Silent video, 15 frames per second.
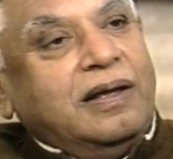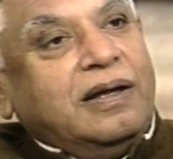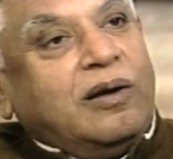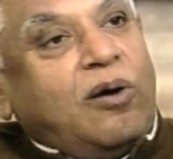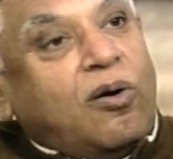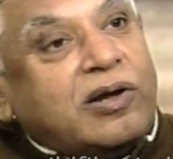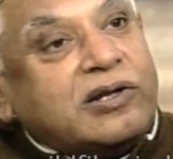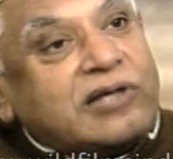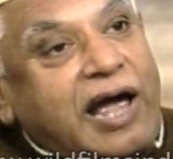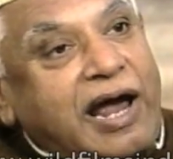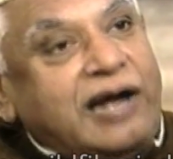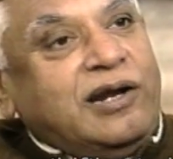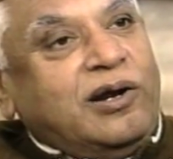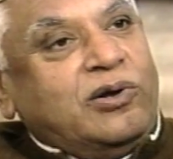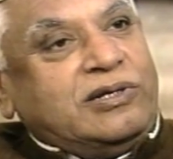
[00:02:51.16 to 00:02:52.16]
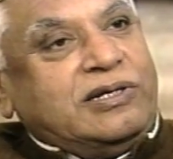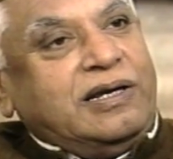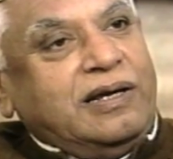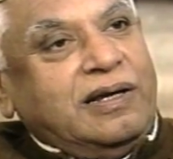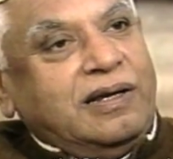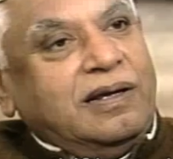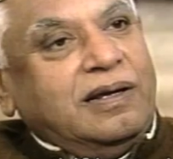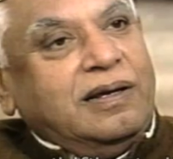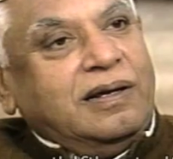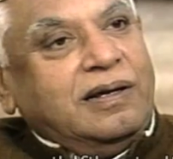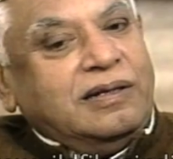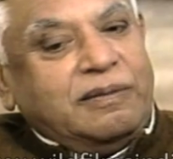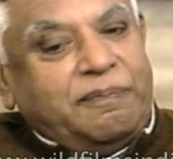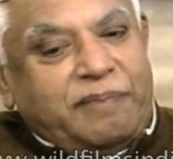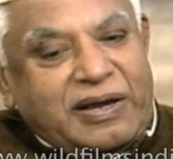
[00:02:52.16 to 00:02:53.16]
Congress ideology,
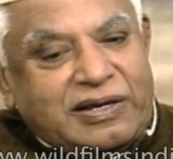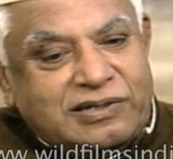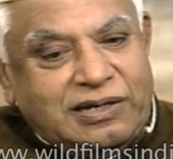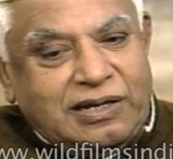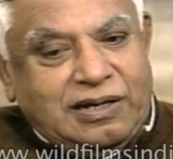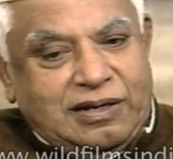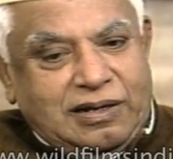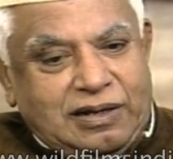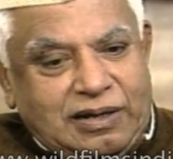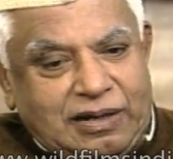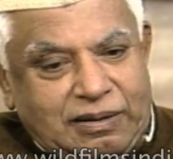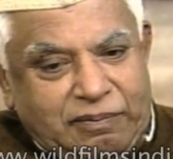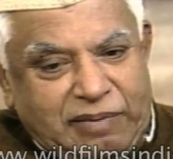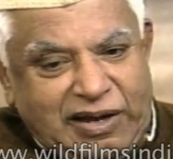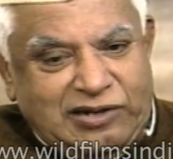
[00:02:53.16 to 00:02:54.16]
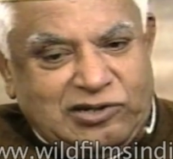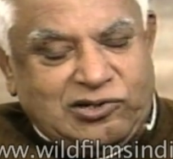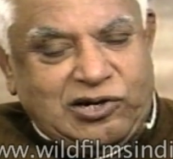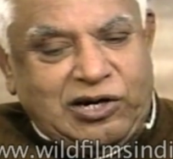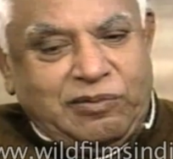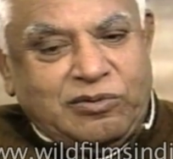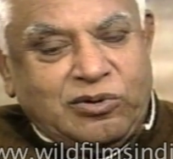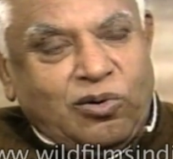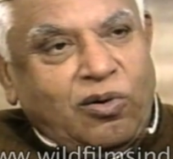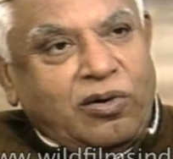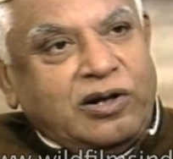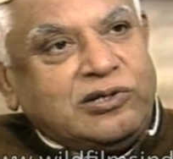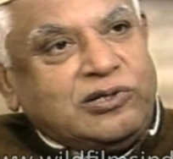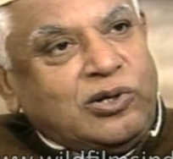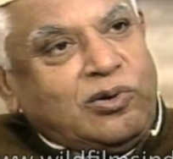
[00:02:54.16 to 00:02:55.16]
the basic mainstream of the
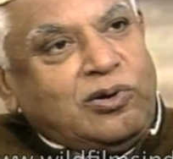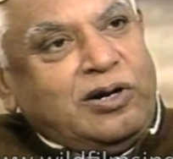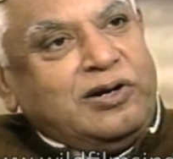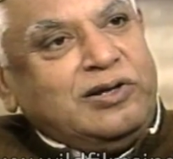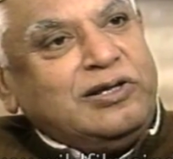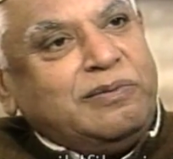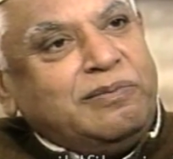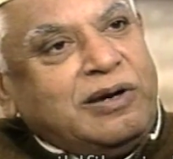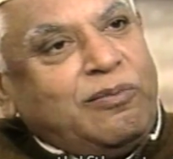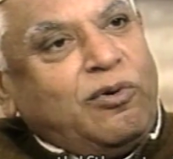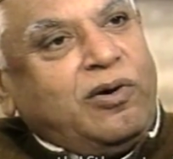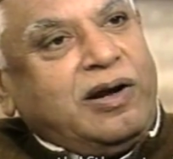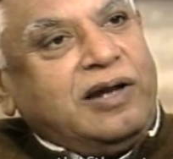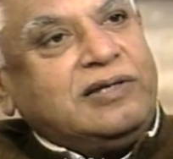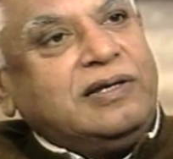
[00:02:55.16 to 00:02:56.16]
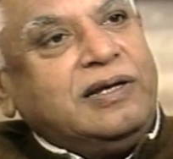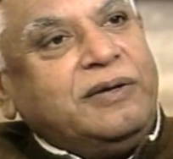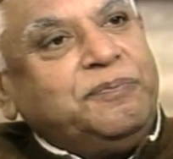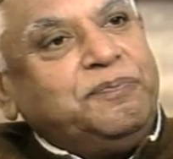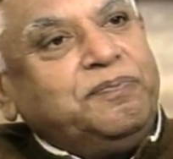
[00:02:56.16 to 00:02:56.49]
Congress, secularism, democracy,